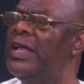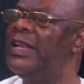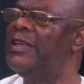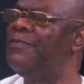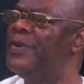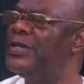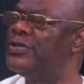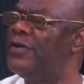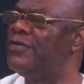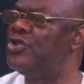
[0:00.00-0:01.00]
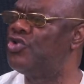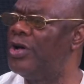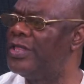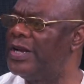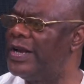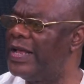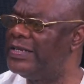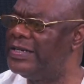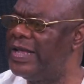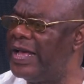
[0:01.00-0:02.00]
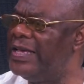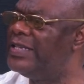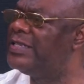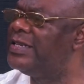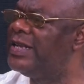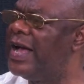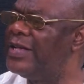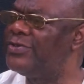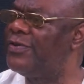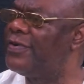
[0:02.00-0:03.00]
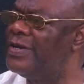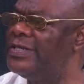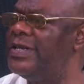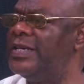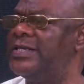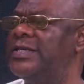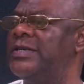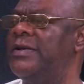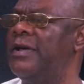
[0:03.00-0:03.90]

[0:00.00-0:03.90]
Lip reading: the peace of this country, Nigeria, is in the hands of Christians.